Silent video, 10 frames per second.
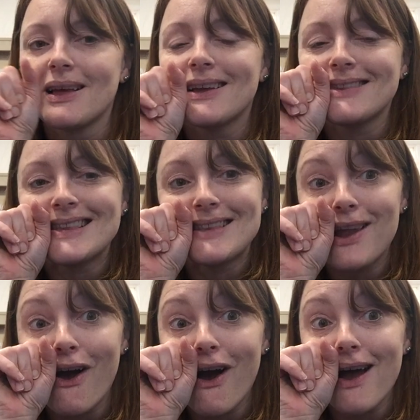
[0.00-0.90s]
because it's
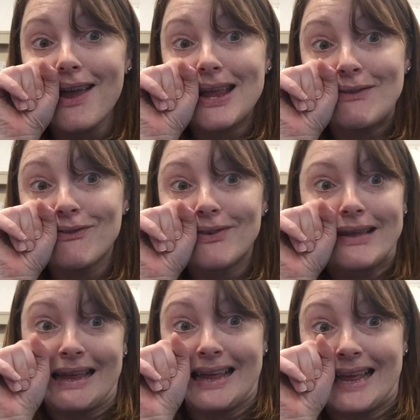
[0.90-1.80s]
live,
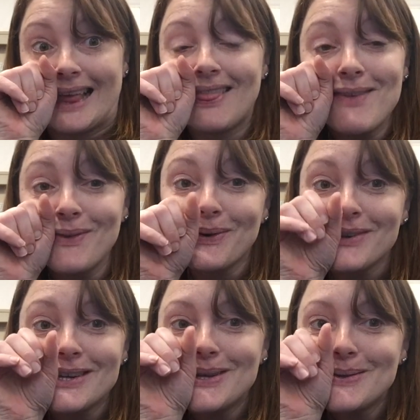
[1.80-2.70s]
and they've
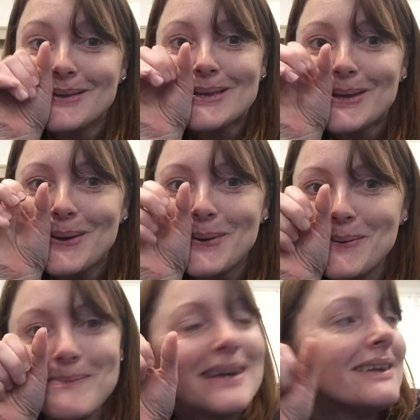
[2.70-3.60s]
got to use
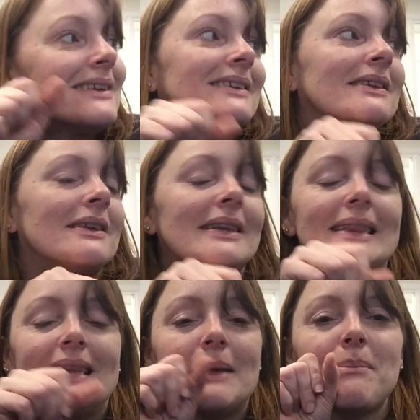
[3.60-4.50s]
Zoom,
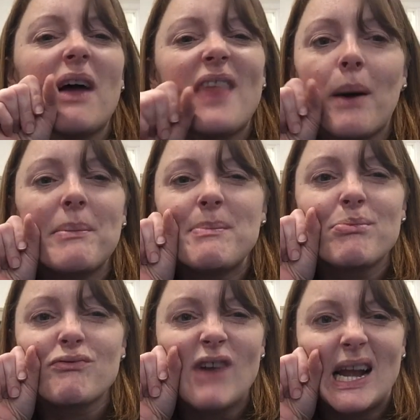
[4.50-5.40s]
but they'll be
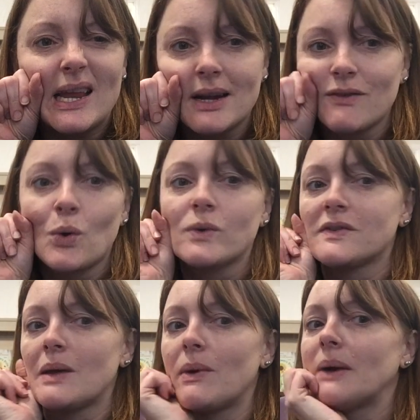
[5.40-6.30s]
brilliant, of course
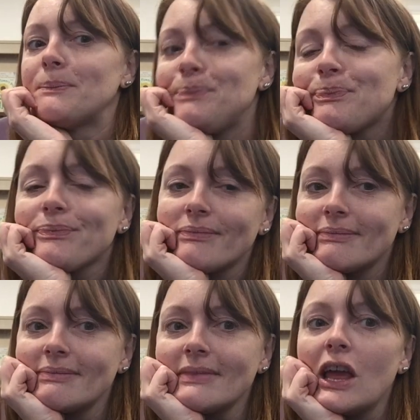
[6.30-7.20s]
they will.
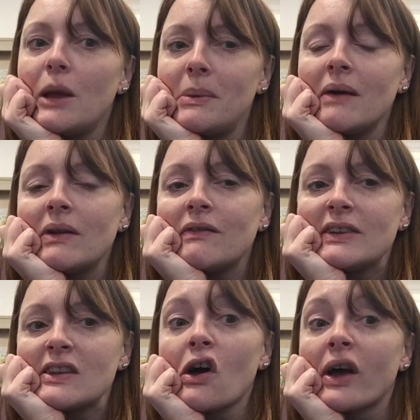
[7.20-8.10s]
Hope you have a
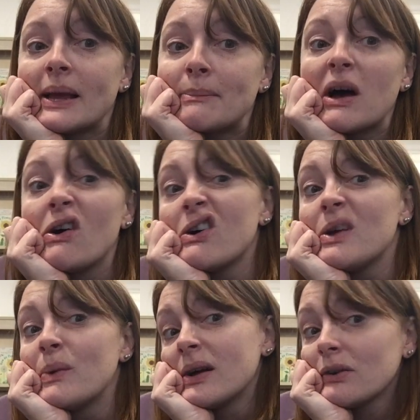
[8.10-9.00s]
lovely time.
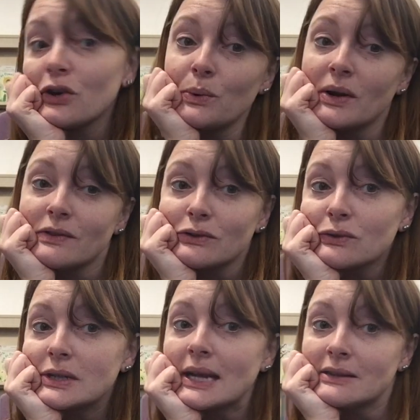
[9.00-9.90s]
I will do another
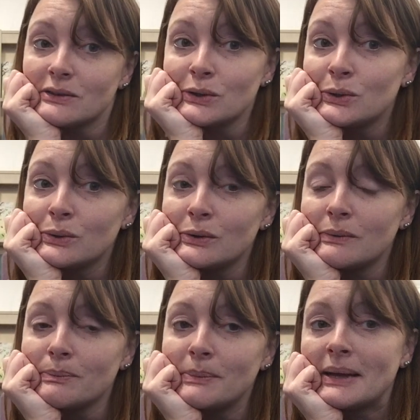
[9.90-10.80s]
story again soon,
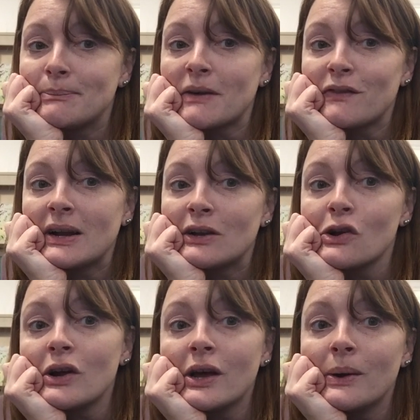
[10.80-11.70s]
me and my friend
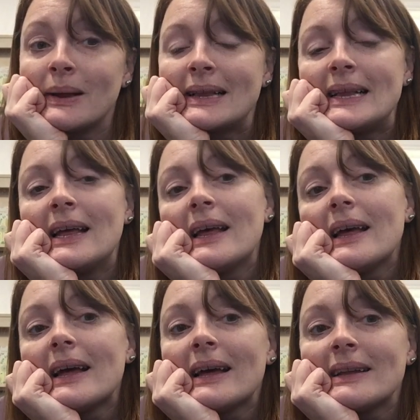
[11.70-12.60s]
Yolo,
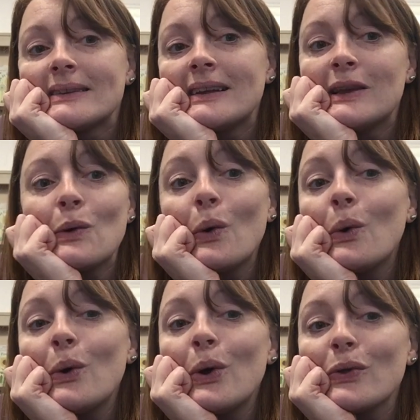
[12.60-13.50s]
and sending you
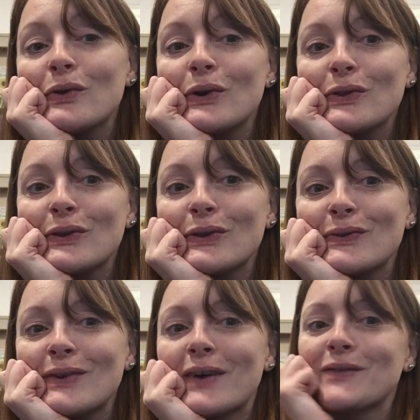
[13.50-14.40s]
all lots and lots and
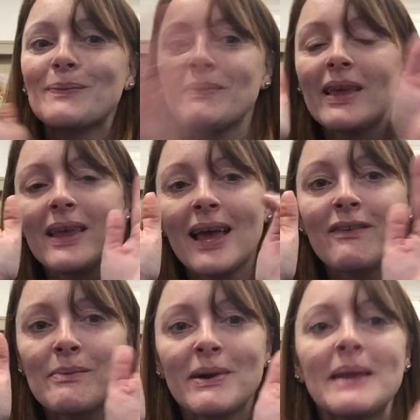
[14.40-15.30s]
lots of love. Take care,
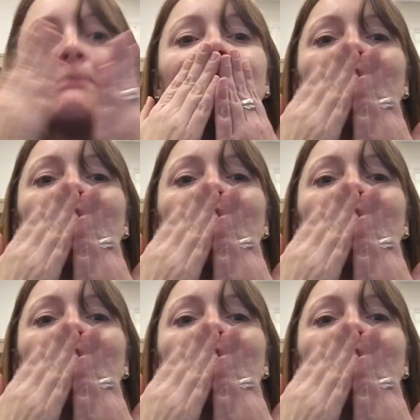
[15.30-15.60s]
everybody.